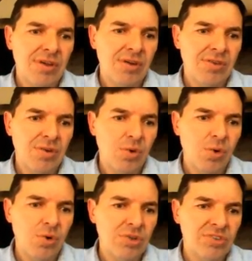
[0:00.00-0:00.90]
On the
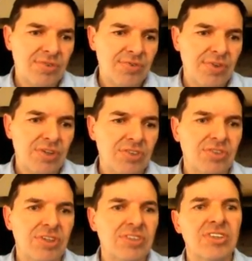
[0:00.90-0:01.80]
August the
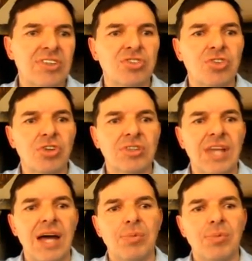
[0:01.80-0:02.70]
1st, you can see it shot
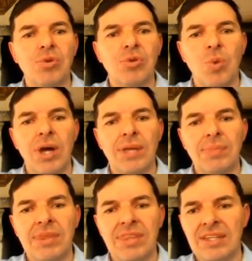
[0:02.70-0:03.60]
up all the way.
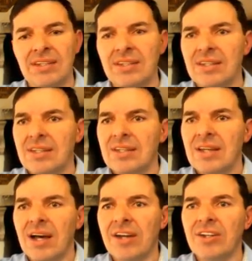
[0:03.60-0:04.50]
But then,
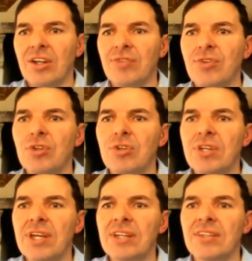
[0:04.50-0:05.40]
I don't know, if you
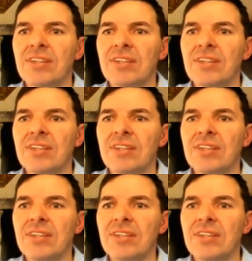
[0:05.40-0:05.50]
look at